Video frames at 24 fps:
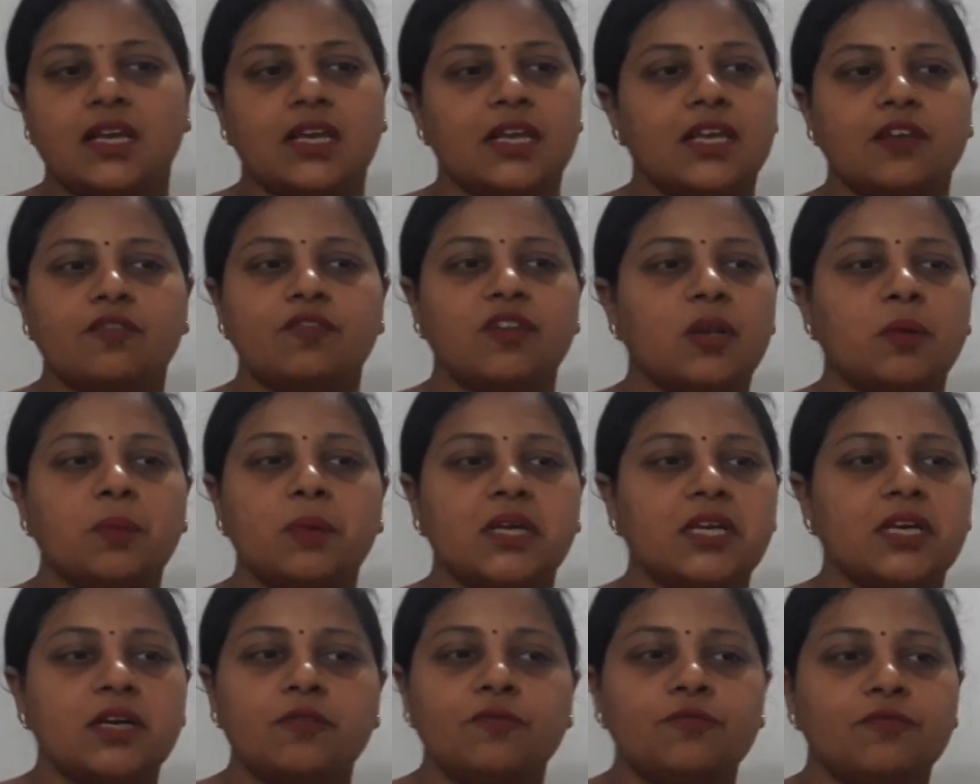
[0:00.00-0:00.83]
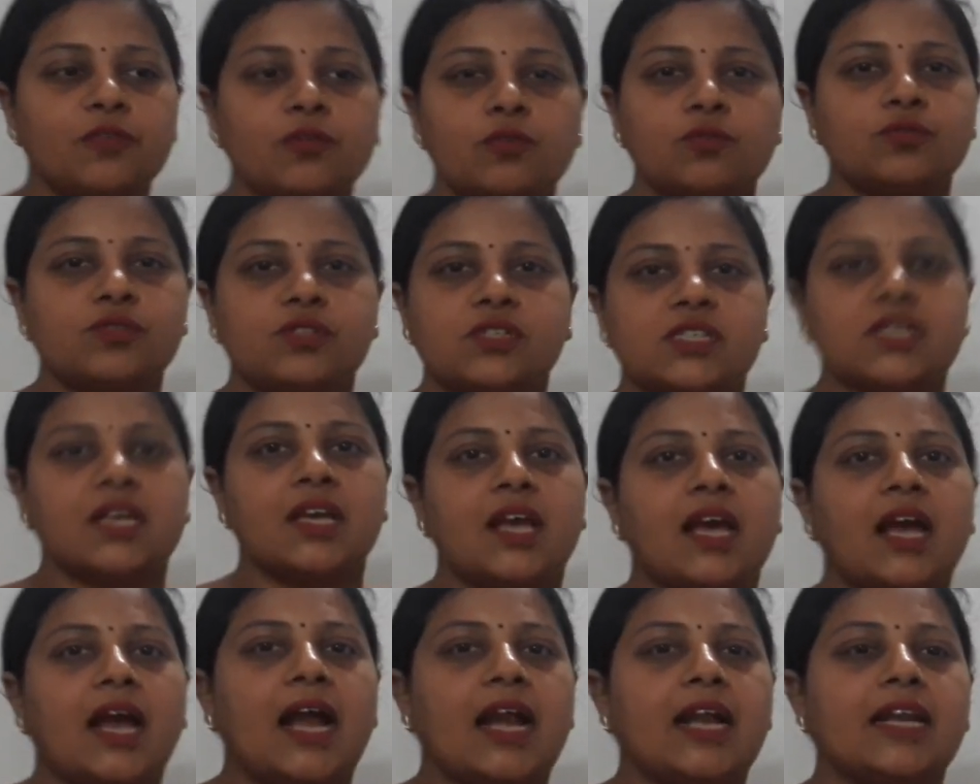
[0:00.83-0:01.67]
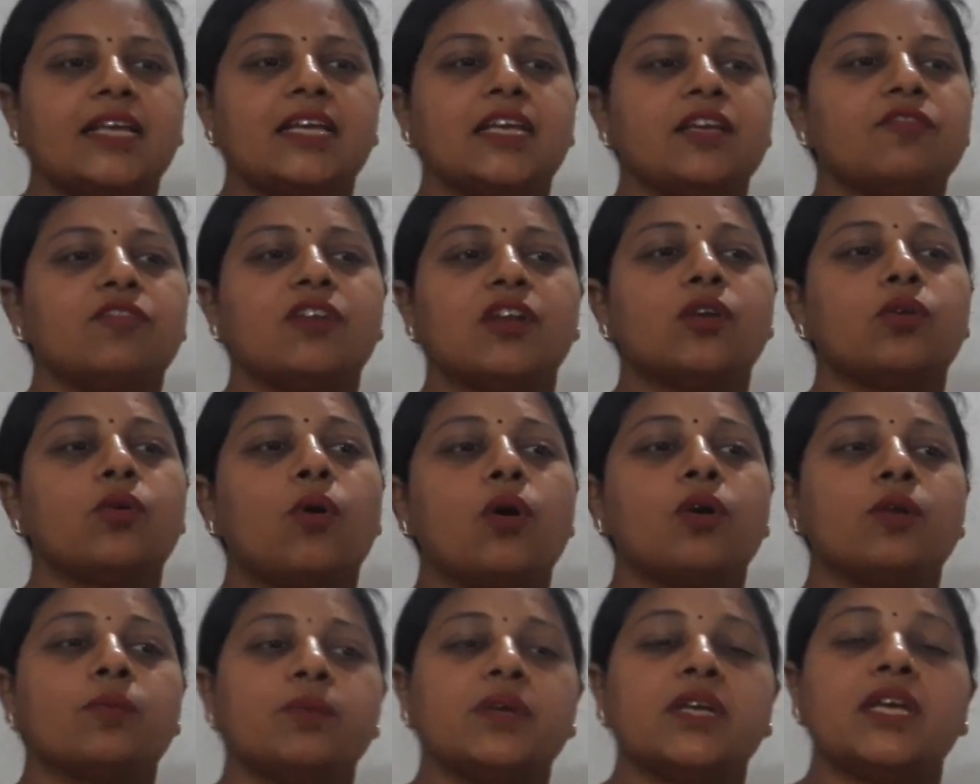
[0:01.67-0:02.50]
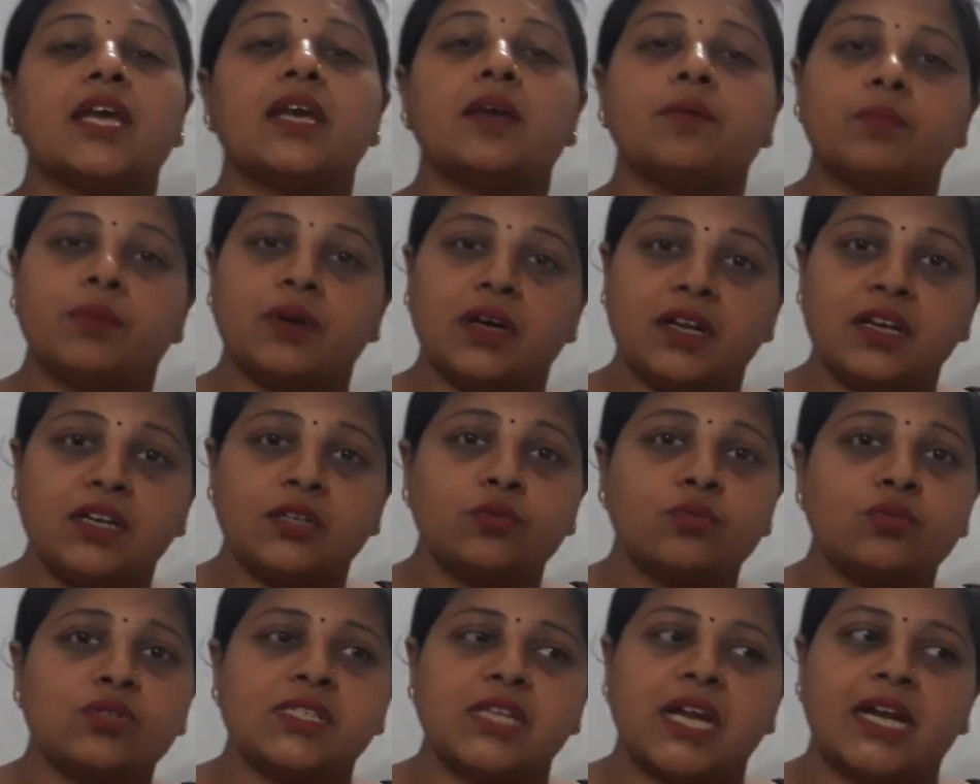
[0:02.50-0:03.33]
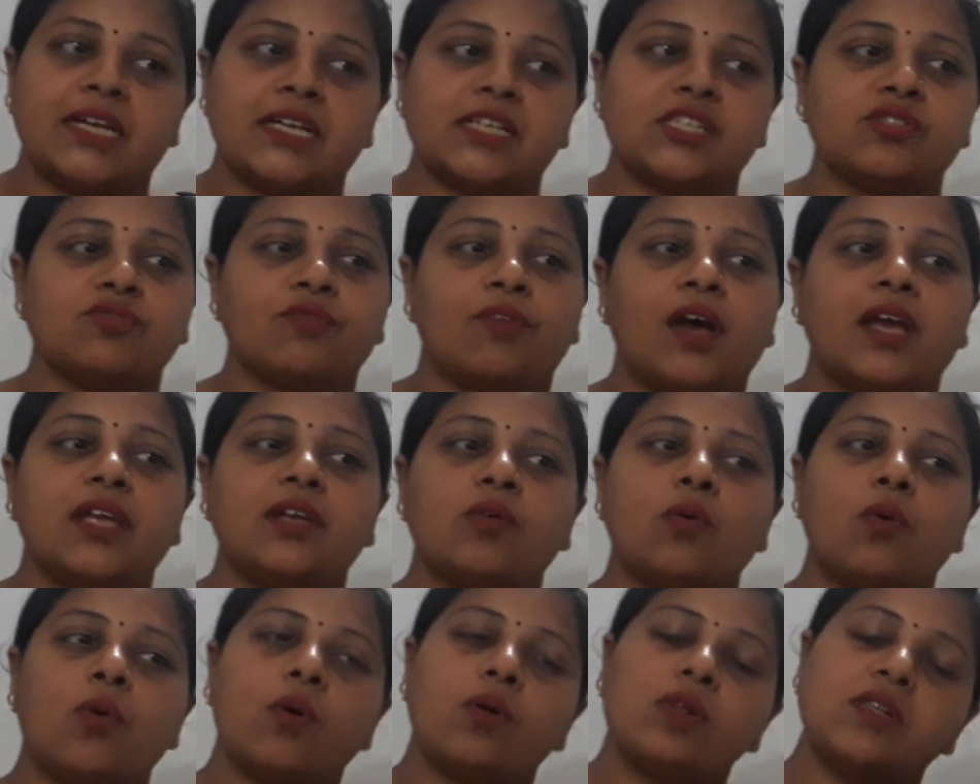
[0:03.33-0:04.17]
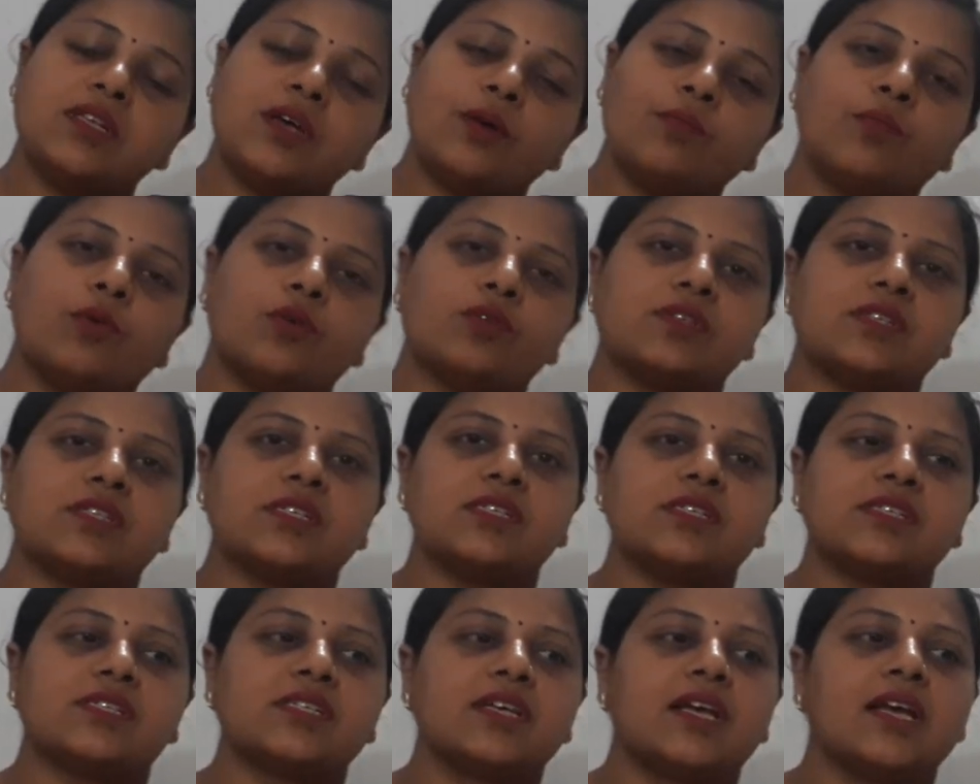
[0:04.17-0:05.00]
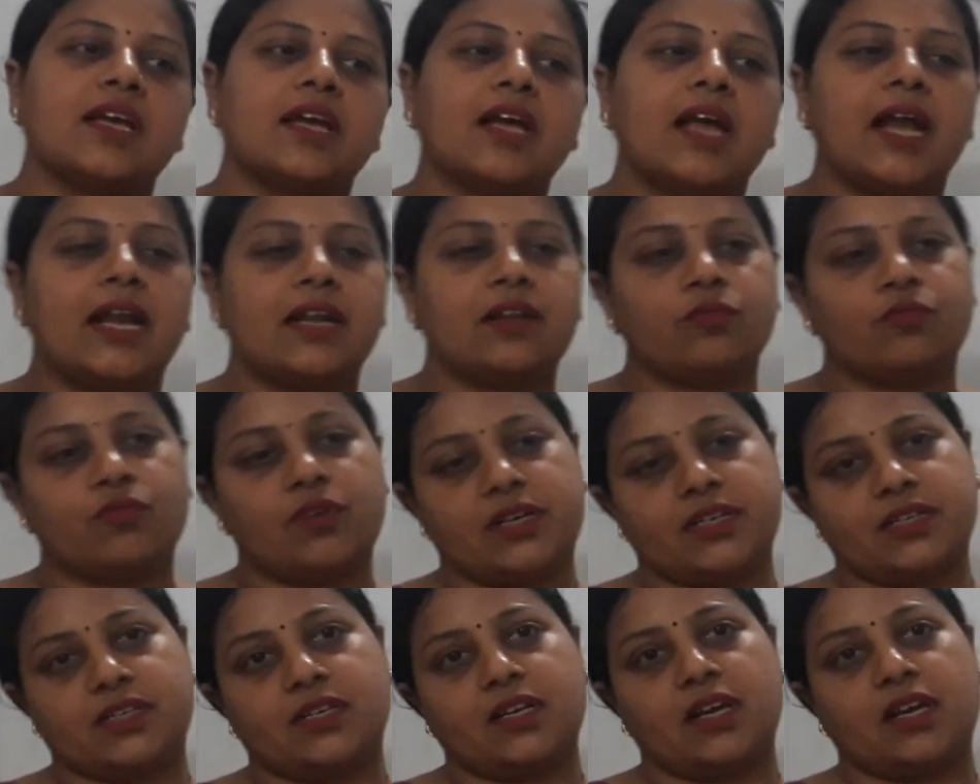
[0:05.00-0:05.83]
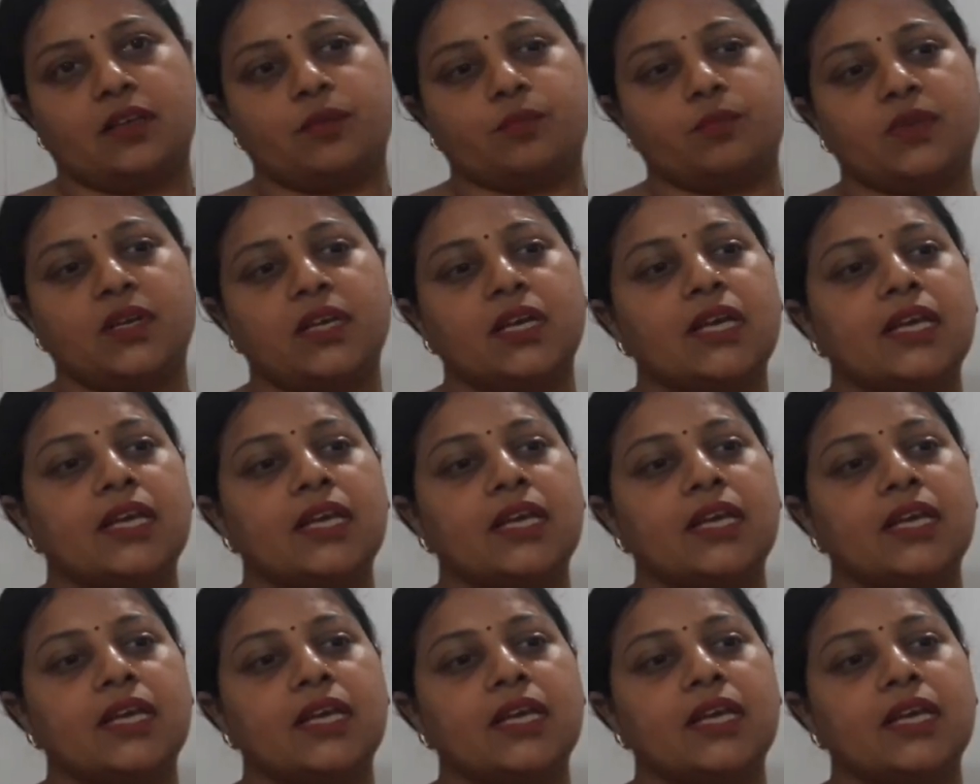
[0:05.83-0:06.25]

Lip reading: He will be confused and he will not be able to satisfy all the bosses at one time.